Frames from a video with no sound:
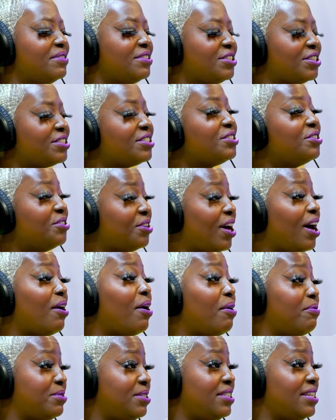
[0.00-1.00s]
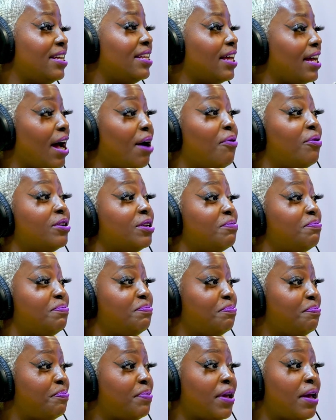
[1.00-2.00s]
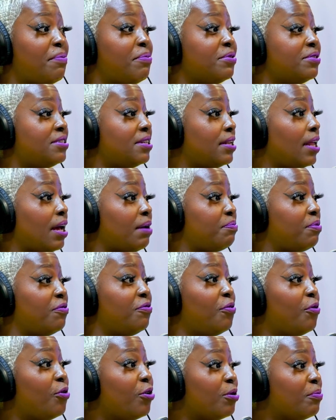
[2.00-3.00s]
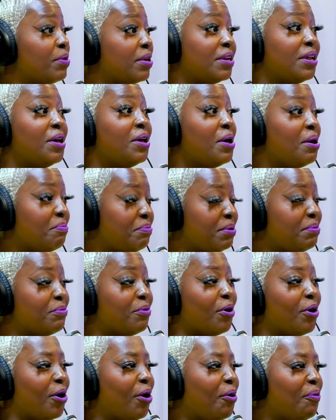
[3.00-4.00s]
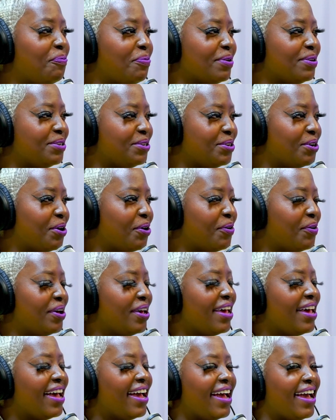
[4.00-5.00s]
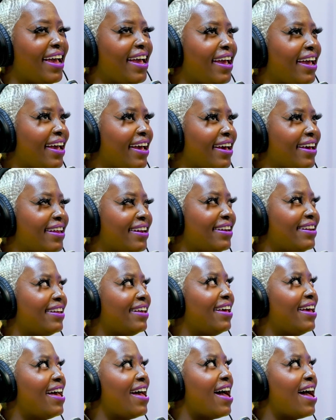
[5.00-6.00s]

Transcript: just, you know how I was saying, like, I want to be able to like perform and be more open, you know, and